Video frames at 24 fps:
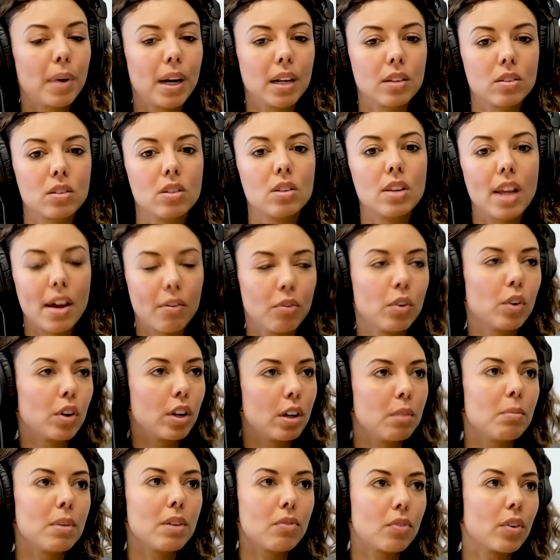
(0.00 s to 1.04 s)
but it's never going
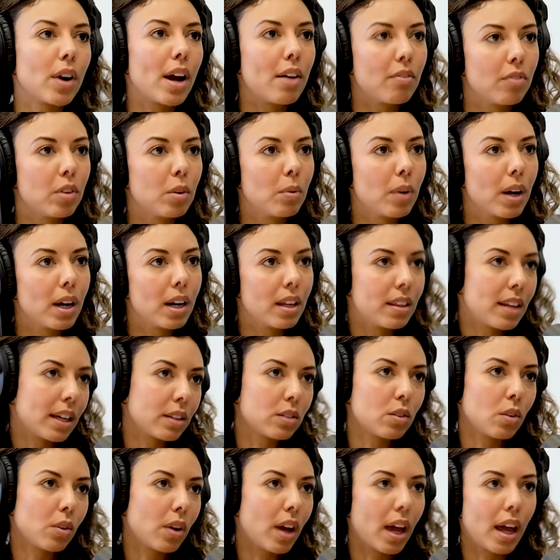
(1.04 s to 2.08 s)
to be for everyone. And that's
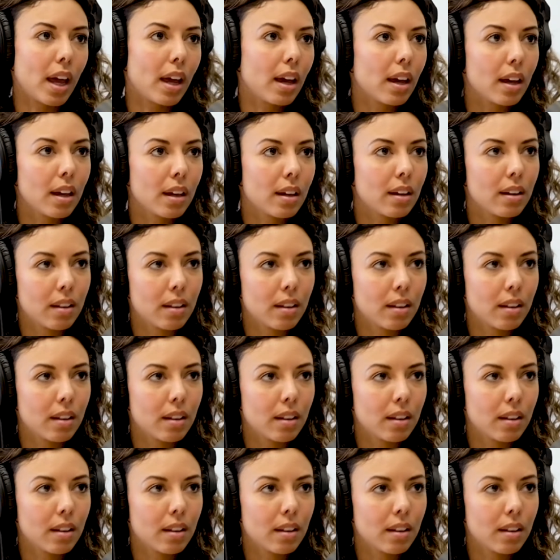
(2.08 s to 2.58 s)
okay.